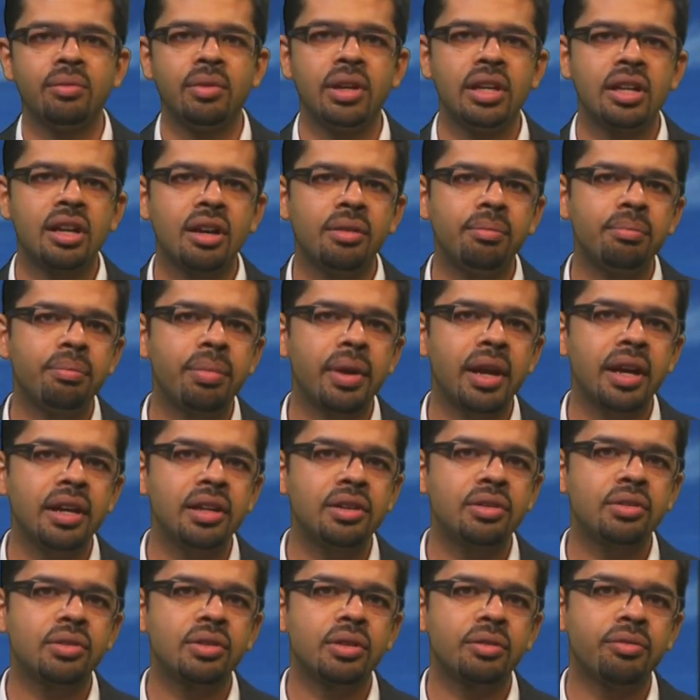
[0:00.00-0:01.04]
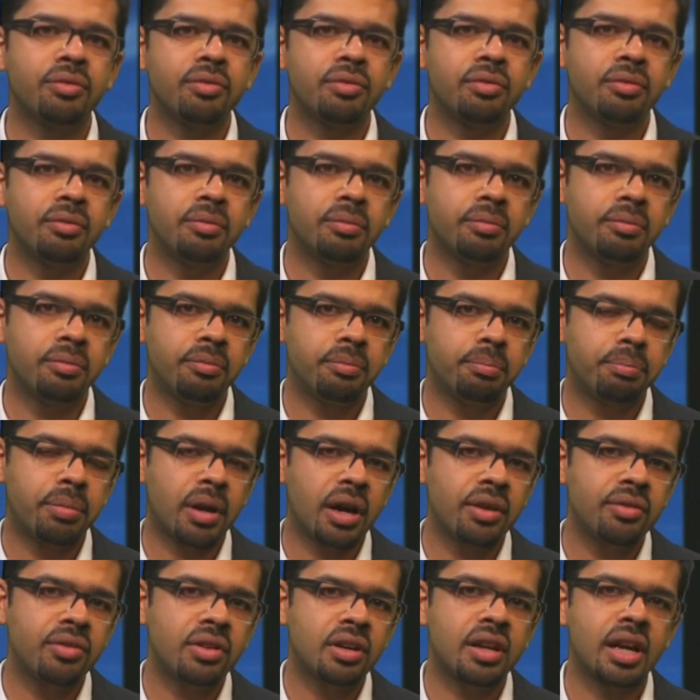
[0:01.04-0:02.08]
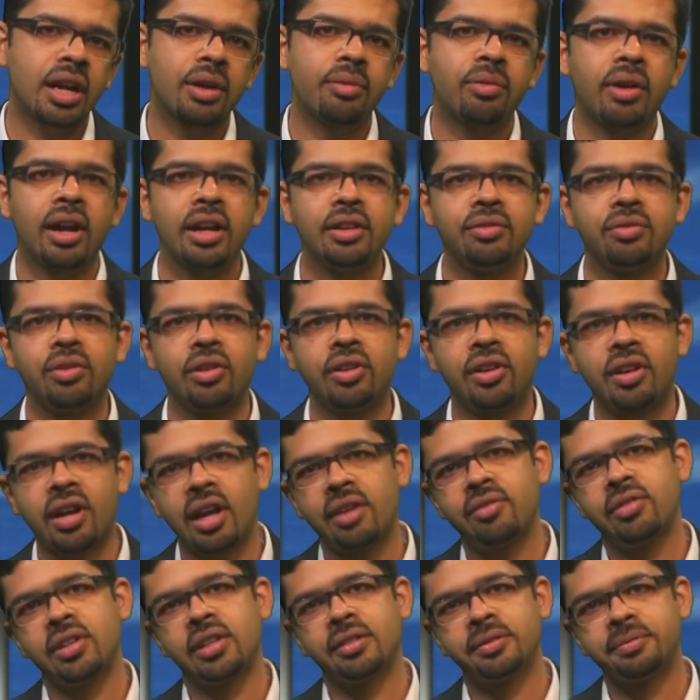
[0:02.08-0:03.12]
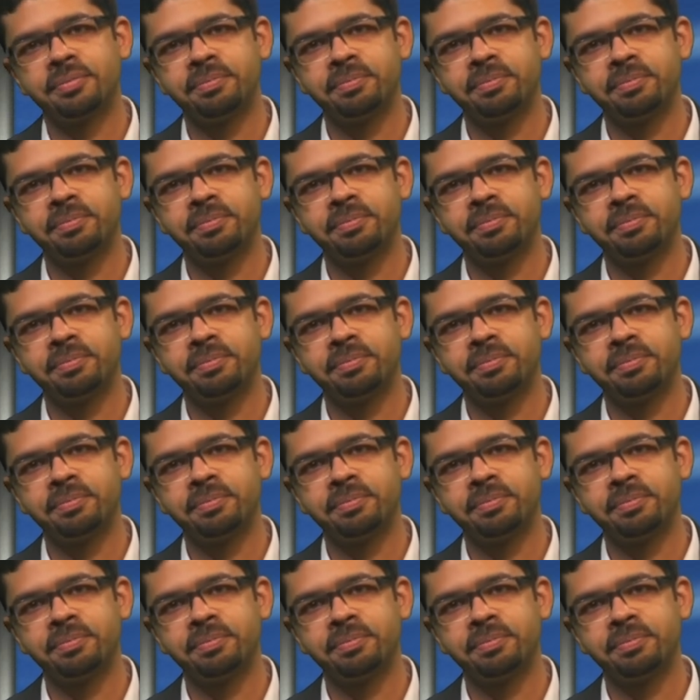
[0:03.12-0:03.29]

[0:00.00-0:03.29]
when compared to the power required for driving.